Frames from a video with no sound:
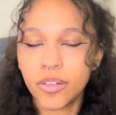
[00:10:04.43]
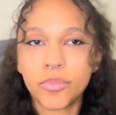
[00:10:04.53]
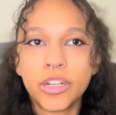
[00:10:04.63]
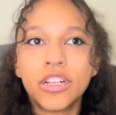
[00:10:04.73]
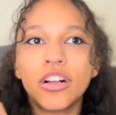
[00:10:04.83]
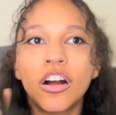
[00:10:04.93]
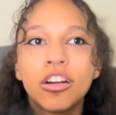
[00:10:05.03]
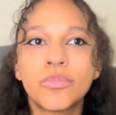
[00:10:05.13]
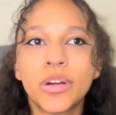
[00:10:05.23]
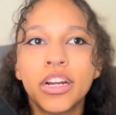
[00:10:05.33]
Real
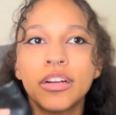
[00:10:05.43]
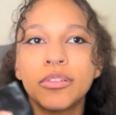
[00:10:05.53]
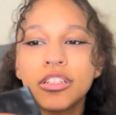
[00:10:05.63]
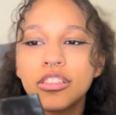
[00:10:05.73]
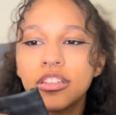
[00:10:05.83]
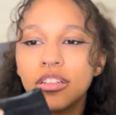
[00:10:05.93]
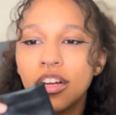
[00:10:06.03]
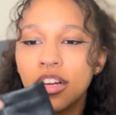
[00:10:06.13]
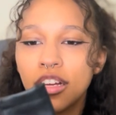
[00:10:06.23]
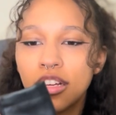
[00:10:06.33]
hardware, real
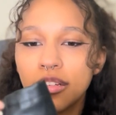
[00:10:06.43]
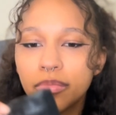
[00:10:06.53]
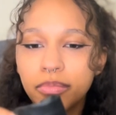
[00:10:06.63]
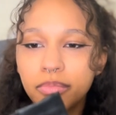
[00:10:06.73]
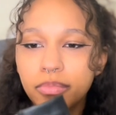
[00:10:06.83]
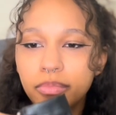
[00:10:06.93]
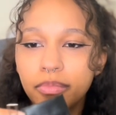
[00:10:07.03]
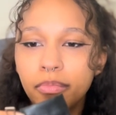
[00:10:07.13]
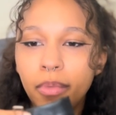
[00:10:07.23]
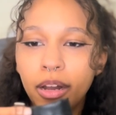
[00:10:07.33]

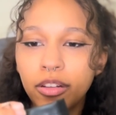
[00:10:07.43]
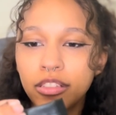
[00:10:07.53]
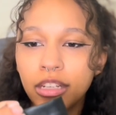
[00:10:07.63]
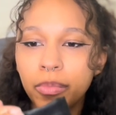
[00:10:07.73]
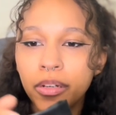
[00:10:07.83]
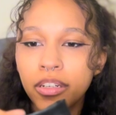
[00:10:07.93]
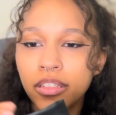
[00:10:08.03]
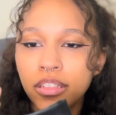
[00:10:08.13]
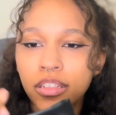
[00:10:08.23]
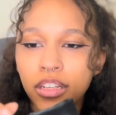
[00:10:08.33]
metal
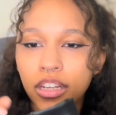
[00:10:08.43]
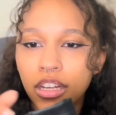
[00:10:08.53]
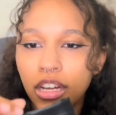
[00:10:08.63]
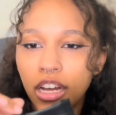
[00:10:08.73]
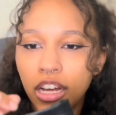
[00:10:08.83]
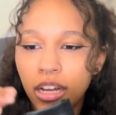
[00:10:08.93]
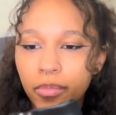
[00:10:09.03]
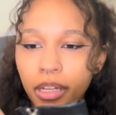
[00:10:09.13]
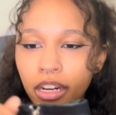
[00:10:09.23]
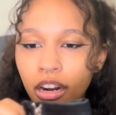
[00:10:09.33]
zippers.
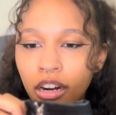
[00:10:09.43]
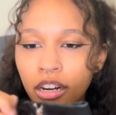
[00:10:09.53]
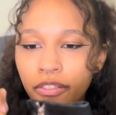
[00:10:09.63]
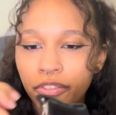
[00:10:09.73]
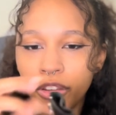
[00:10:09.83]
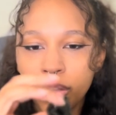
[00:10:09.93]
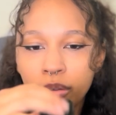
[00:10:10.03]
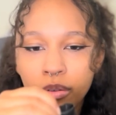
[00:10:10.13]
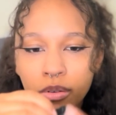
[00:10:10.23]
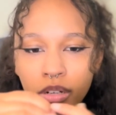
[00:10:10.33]
There are a
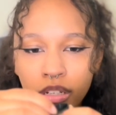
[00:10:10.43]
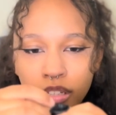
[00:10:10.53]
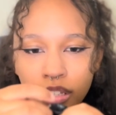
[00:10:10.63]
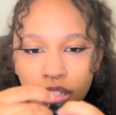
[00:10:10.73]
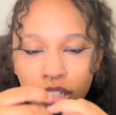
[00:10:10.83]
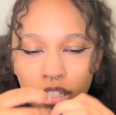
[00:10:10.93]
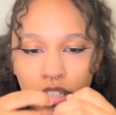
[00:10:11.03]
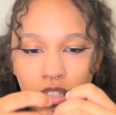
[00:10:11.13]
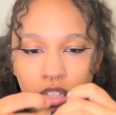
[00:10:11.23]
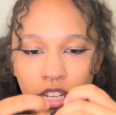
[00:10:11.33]
few
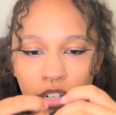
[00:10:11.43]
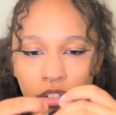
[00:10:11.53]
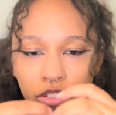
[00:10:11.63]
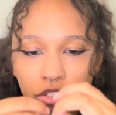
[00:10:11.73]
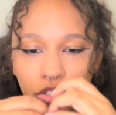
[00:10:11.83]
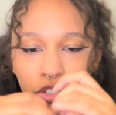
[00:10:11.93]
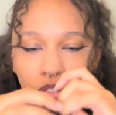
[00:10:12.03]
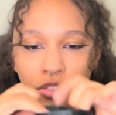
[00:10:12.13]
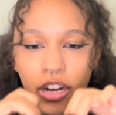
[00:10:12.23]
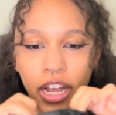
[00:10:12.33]
little
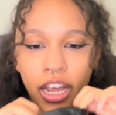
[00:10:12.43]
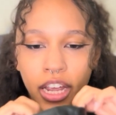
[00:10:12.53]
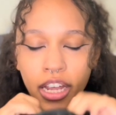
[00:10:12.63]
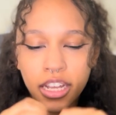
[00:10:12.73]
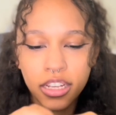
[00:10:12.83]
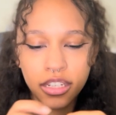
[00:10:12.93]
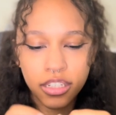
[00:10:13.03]
stray